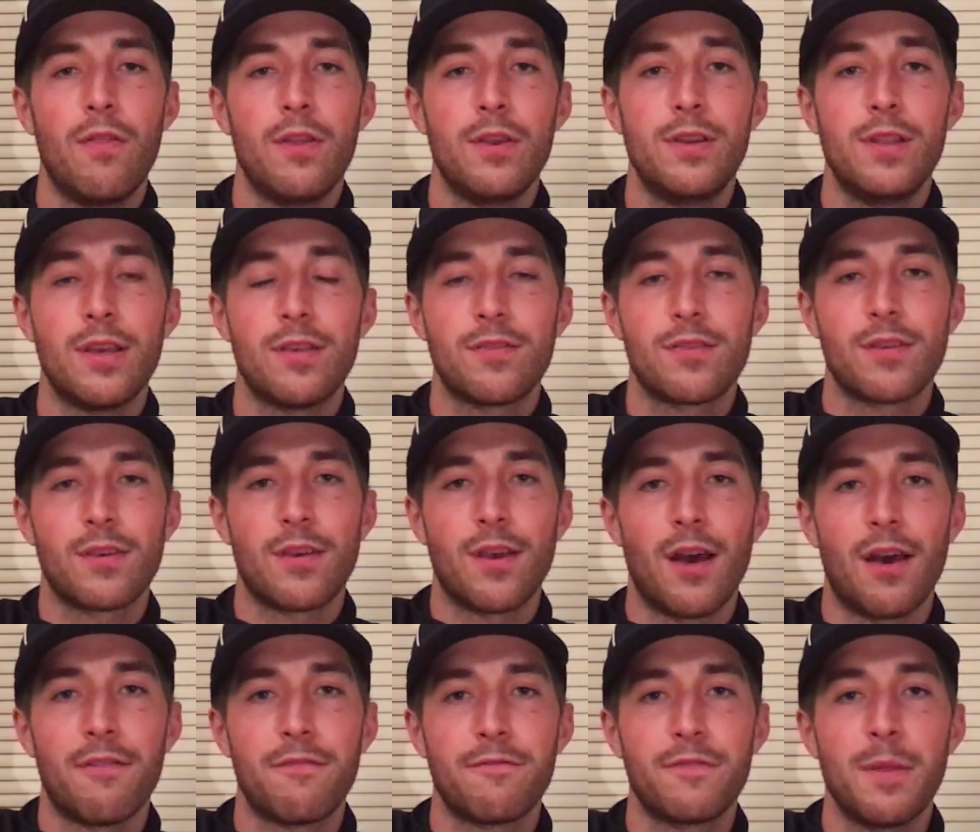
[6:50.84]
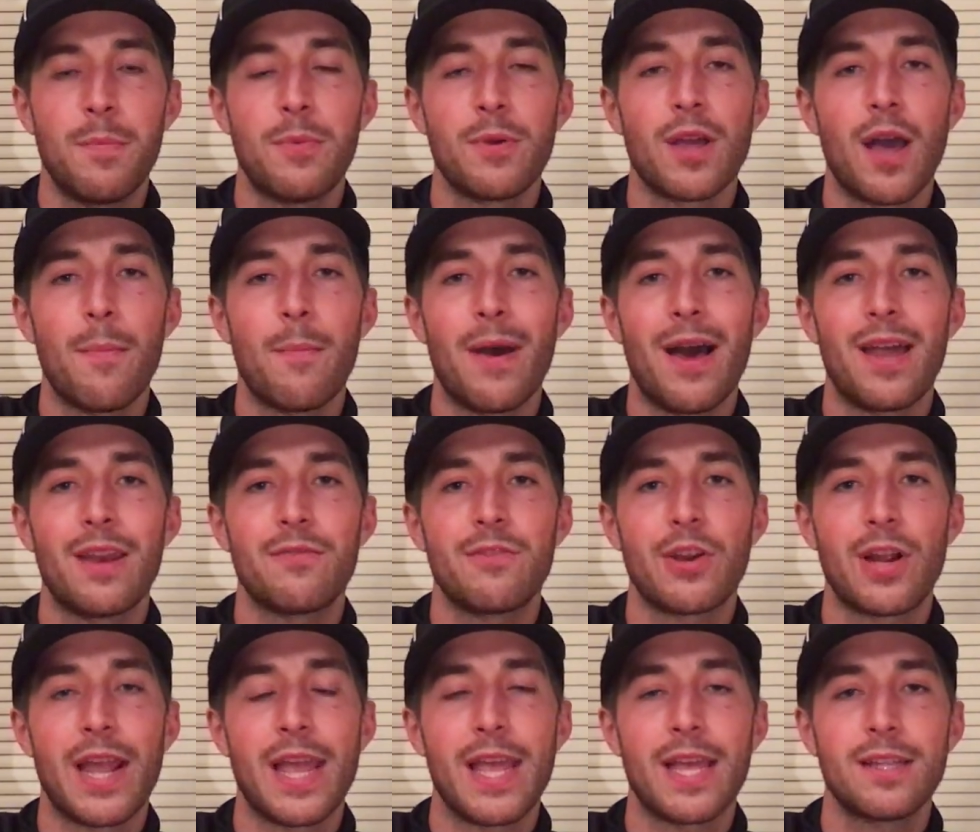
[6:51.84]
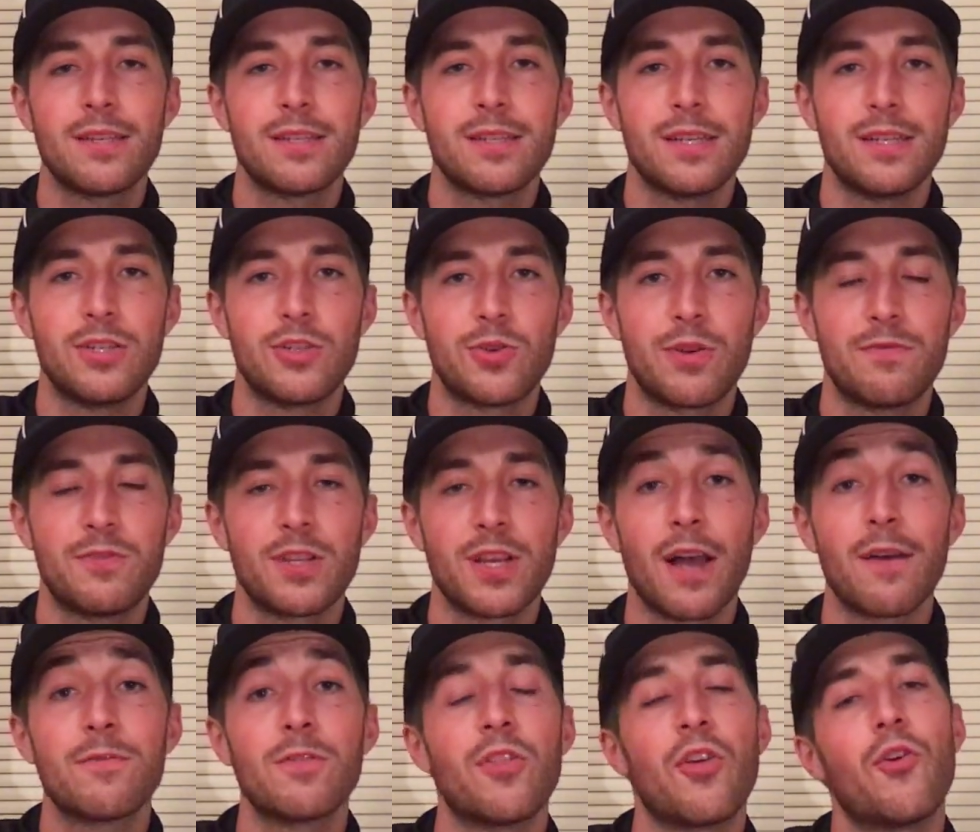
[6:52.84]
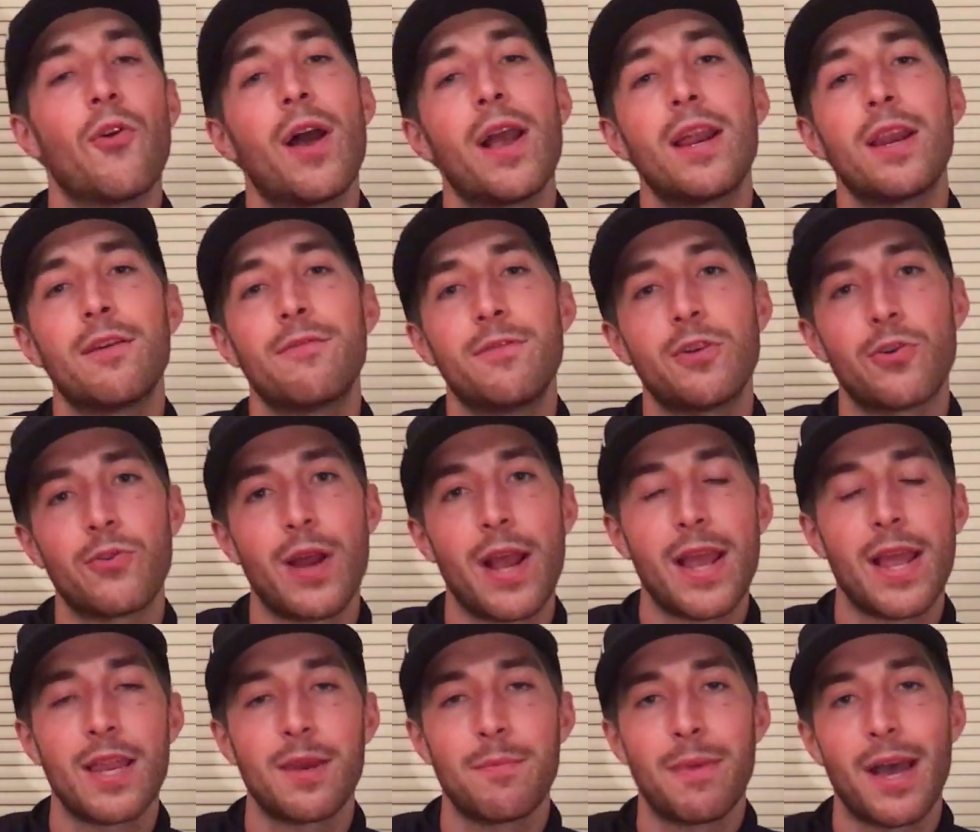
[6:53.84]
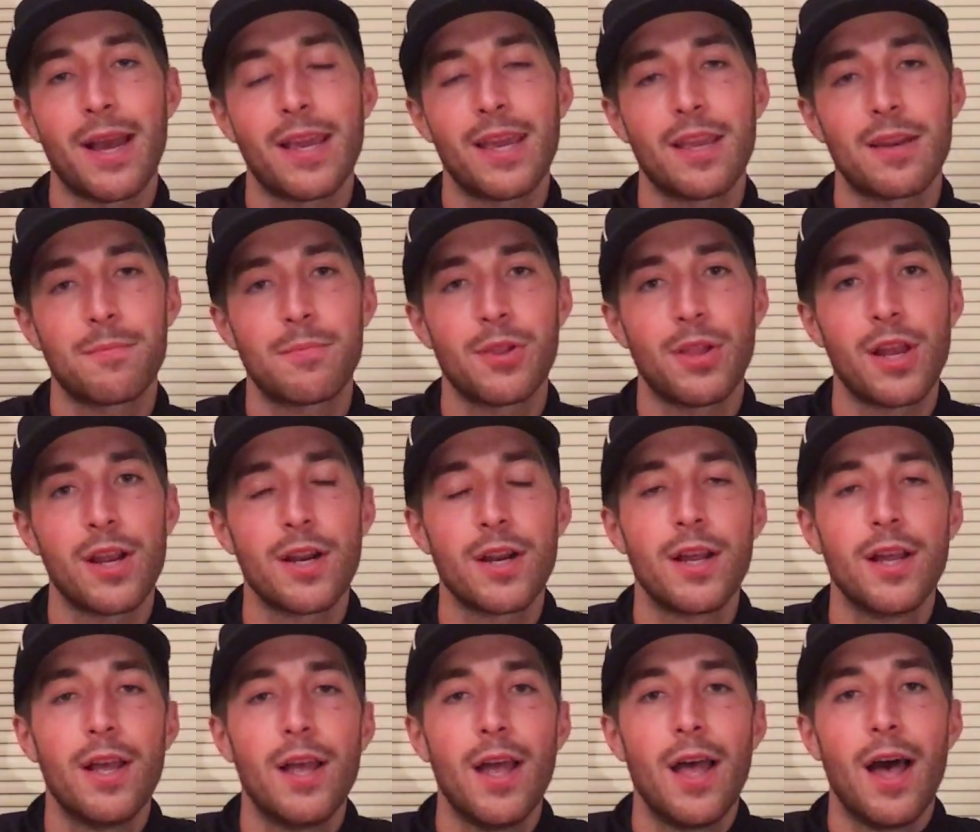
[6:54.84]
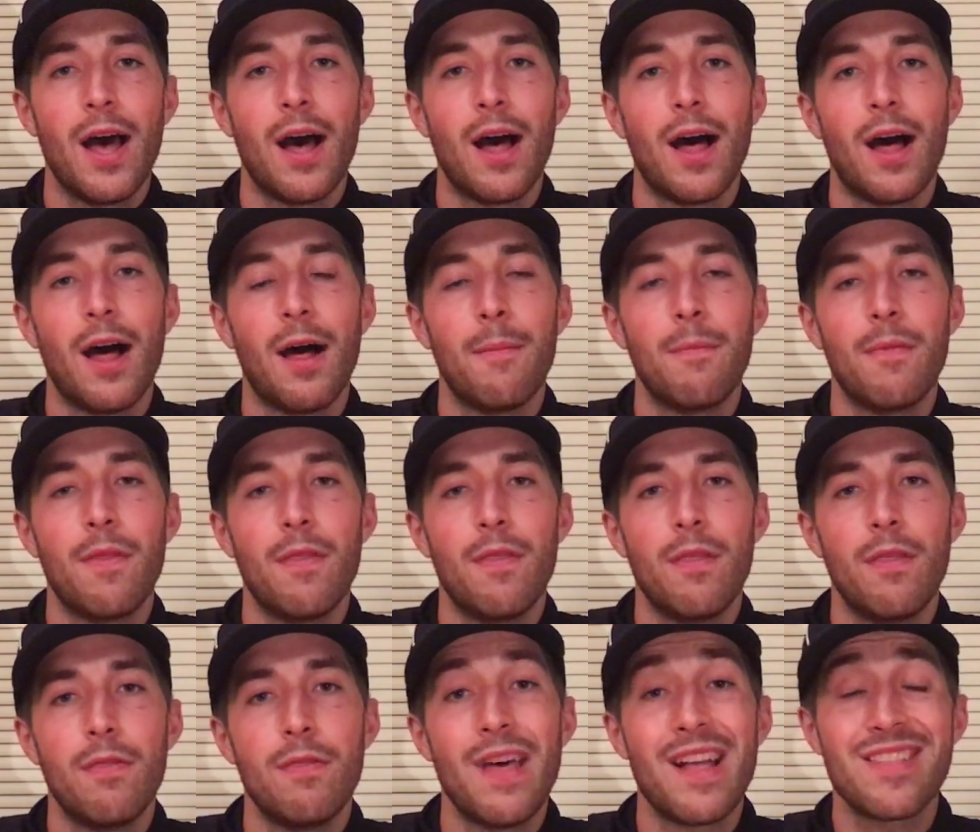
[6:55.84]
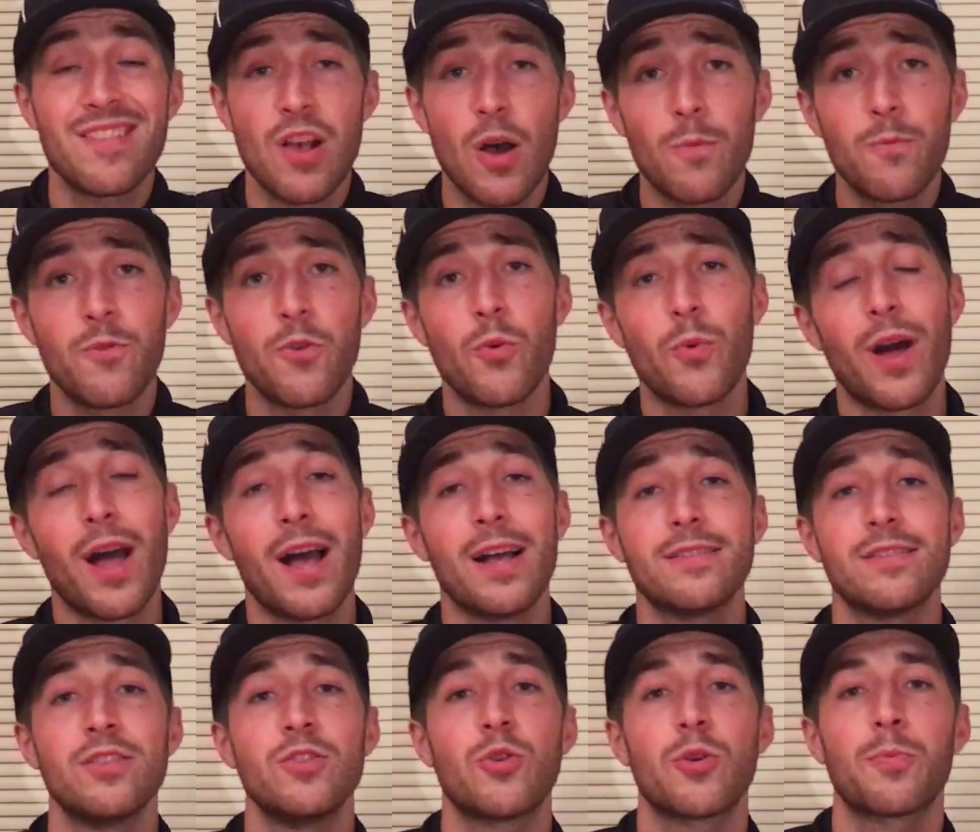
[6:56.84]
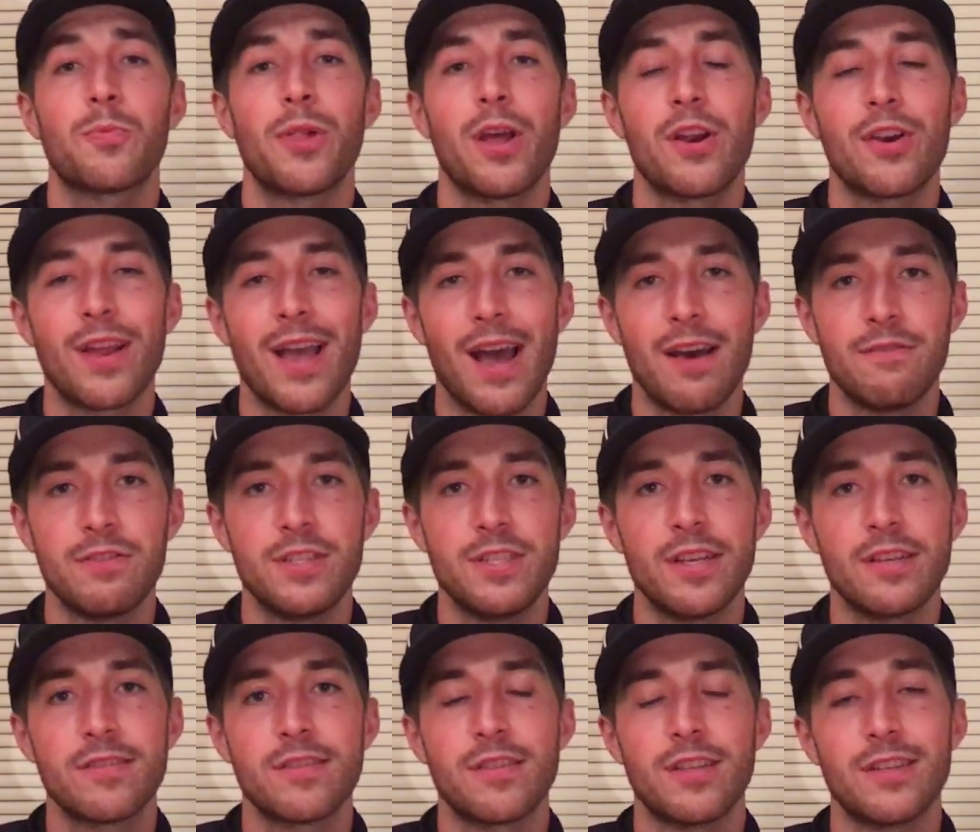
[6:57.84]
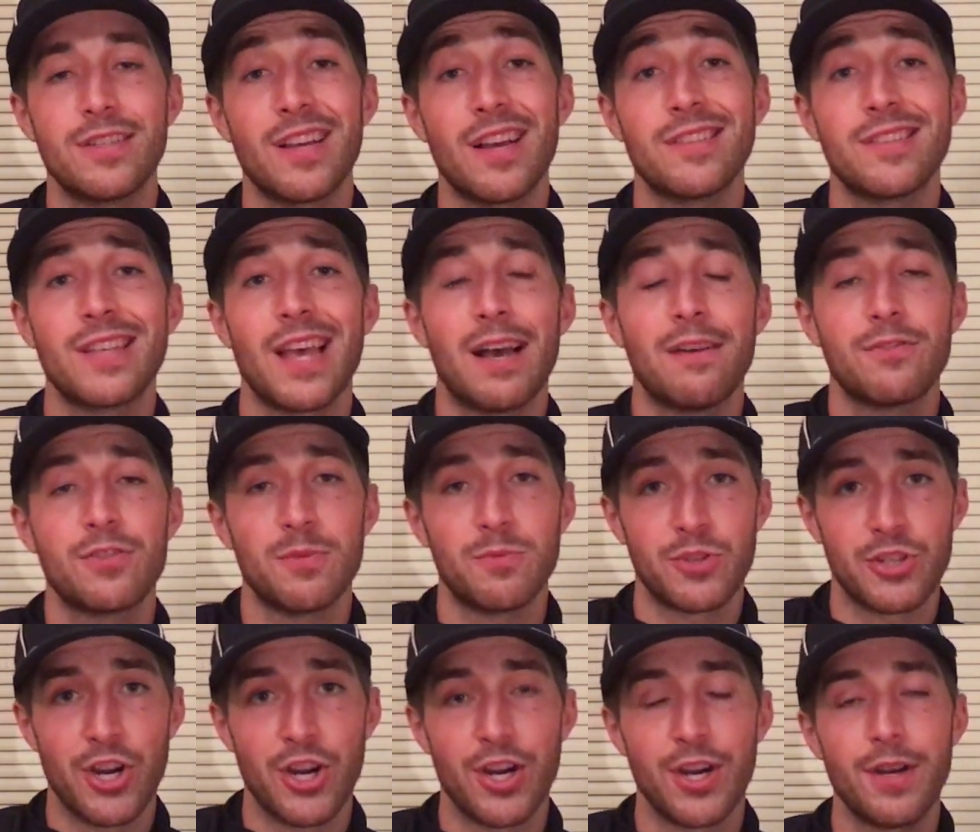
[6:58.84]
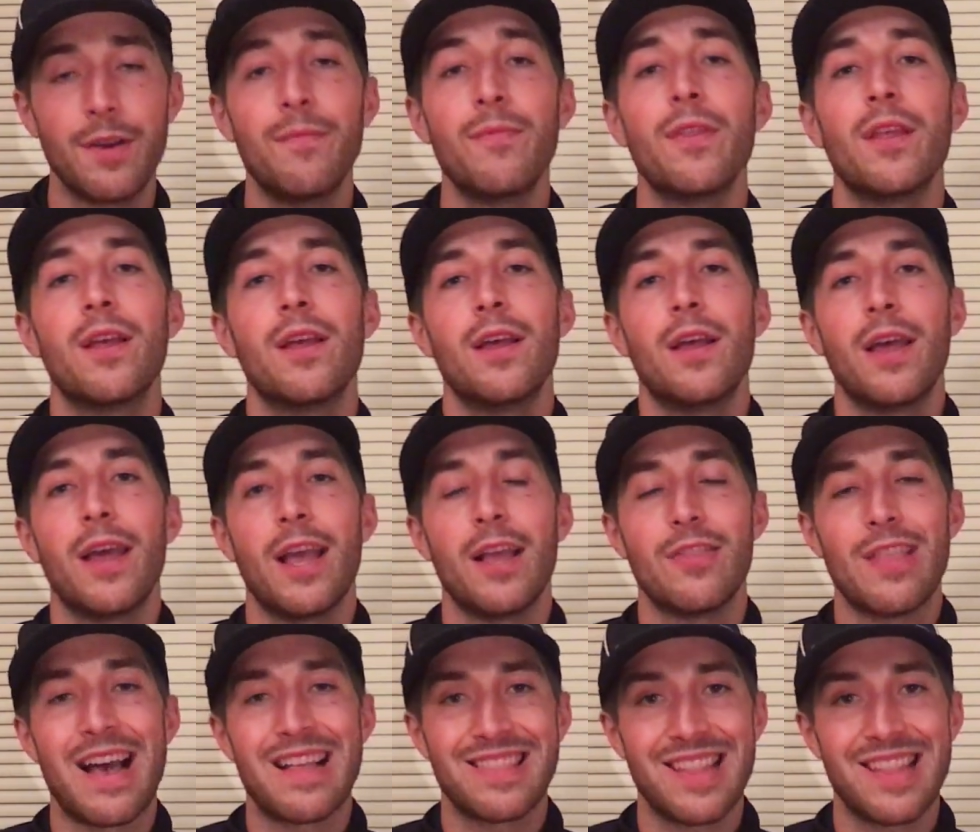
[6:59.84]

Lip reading: the disc flipping up out of your hand and drifting off to the right if you're a right-hand backhand player. That's helpful as a newer player to have a disc that does have some turn. And